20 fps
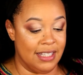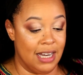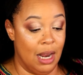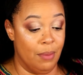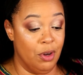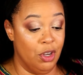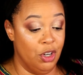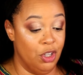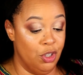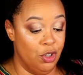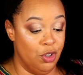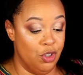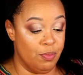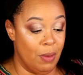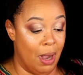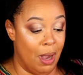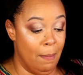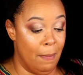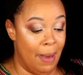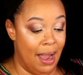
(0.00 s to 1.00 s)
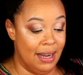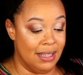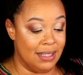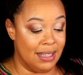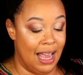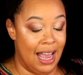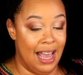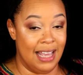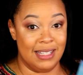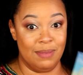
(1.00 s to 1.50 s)
and I'm going to use my Midas
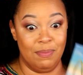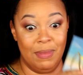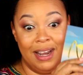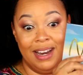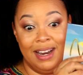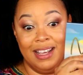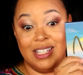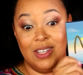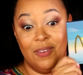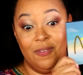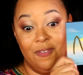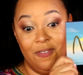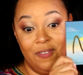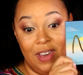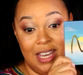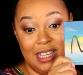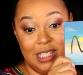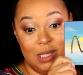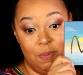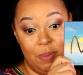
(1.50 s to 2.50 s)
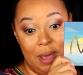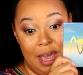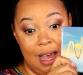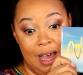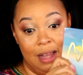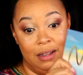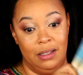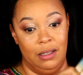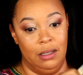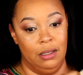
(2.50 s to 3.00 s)
Cosmetics face
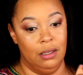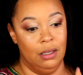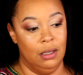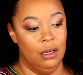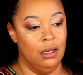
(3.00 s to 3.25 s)
palette.